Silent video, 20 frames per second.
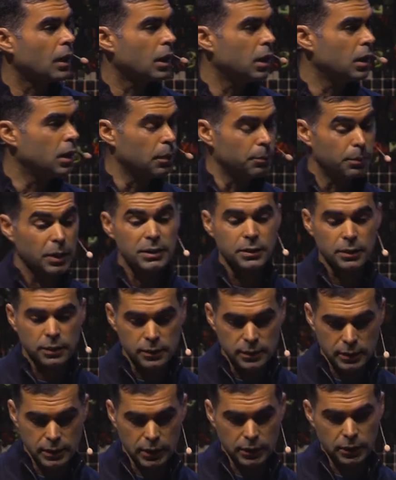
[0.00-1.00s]
uh,
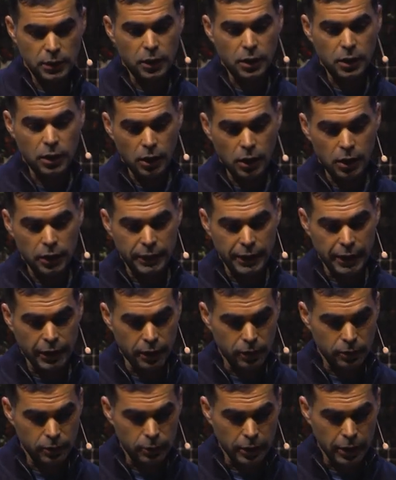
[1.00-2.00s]
buttons that are, are
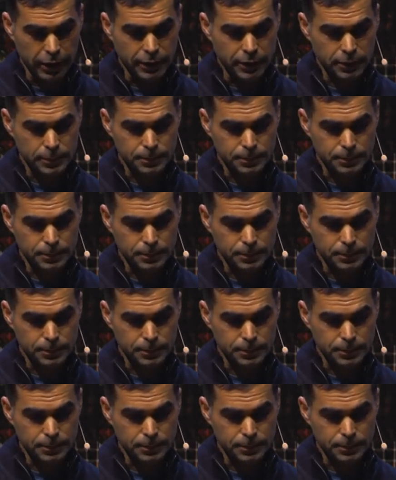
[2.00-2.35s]
there, right?